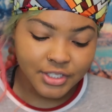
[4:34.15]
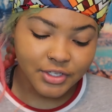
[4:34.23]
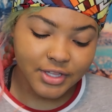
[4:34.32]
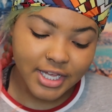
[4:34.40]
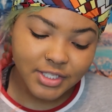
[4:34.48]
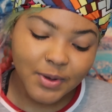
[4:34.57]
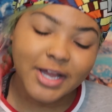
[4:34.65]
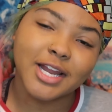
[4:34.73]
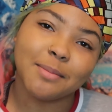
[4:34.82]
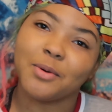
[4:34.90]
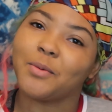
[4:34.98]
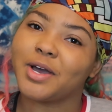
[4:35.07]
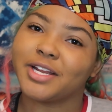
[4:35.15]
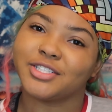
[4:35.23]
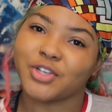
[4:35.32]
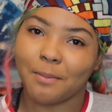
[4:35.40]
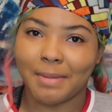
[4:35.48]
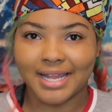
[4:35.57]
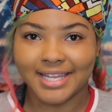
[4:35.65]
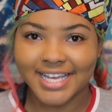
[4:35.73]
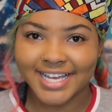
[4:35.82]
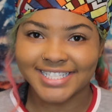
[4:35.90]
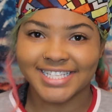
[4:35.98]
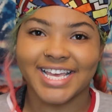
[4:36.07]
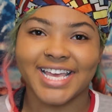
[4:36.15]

So that's why number one is on my list